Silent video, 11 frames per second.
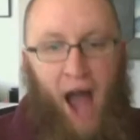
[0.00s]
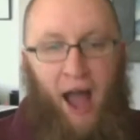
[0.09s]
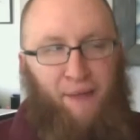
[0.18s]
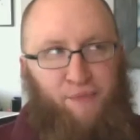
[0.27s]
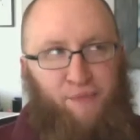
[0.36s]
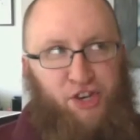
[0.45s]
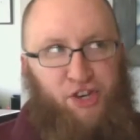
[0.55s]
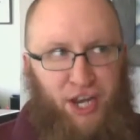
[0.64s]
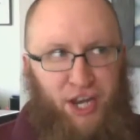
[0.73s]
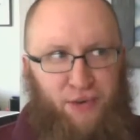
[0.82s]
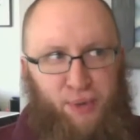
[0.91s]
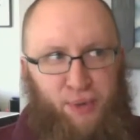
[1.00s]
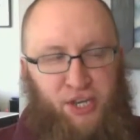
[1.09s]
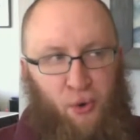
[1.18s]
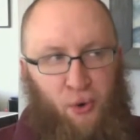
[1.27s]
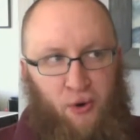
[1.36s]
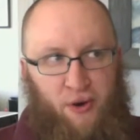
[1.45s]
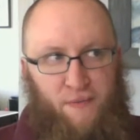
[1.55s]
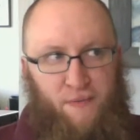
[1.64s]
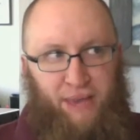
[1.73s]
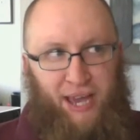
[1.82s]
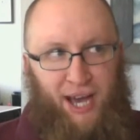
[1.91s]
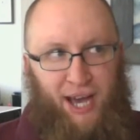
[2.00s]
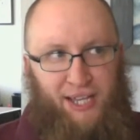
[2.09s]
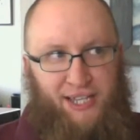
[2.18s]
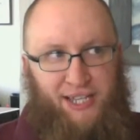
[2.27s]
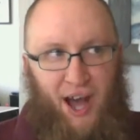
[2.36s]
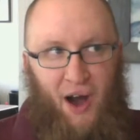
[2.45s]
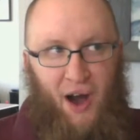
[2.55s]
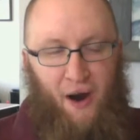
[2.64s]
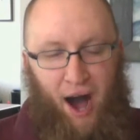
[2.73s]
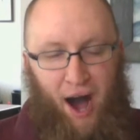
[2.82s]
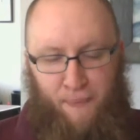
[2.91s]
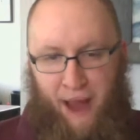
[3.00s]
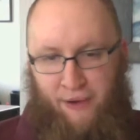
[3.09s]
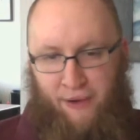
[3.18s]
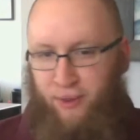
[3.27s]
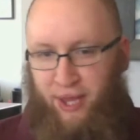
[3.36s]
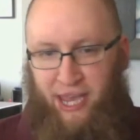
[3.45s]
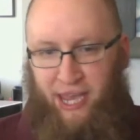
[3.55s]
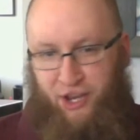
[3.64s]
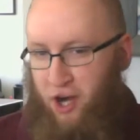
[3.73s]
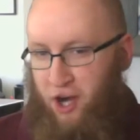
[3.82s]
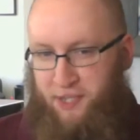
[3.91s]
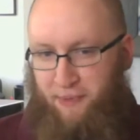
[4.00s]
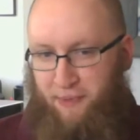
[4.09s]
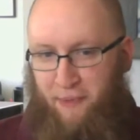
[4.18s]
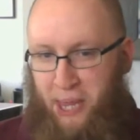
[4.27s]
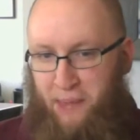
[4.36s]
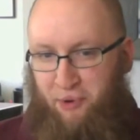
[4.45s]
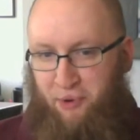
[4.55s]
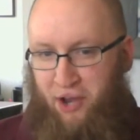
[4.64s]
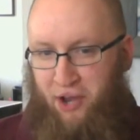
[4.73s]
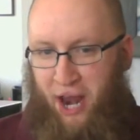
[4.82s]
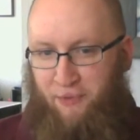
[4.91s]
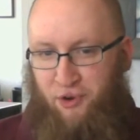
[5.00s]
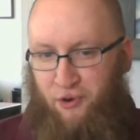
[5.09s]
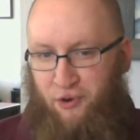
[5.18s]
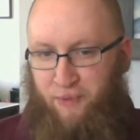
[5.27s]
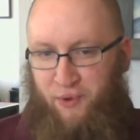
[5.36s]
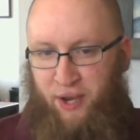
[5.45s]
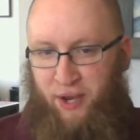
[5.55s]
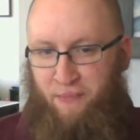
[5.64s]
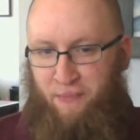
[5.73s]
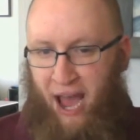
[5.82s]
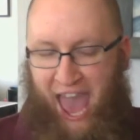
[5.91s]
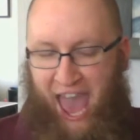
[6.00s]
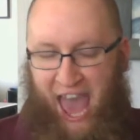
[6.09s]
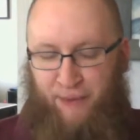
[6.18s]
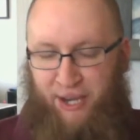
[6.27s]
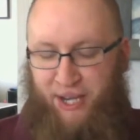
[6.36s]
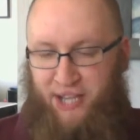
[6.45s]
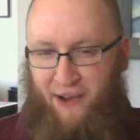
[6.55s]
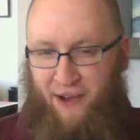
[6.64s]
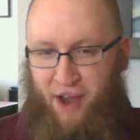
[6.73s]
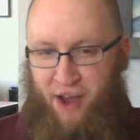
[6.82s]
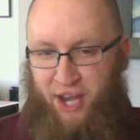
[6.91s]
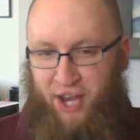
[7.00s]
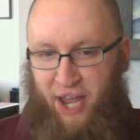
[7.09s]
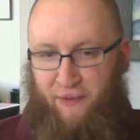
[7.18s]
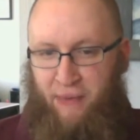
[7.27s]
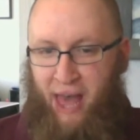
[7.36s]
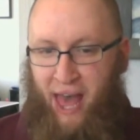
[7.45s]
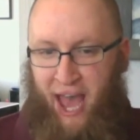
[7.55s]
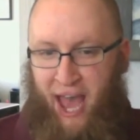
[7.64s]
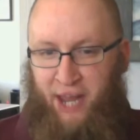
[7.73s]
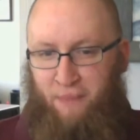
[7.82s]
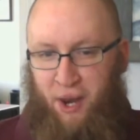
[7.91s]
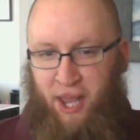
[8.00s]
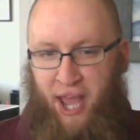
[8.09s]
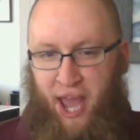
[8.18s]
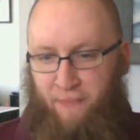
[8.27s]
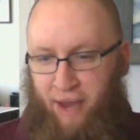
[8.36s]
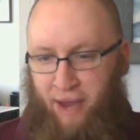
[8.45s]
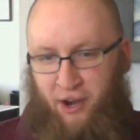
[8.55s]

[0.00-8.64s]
apparently he talks about me in the book, and I'm torn between my adamant desire not to give him any money and my narcissism on this one.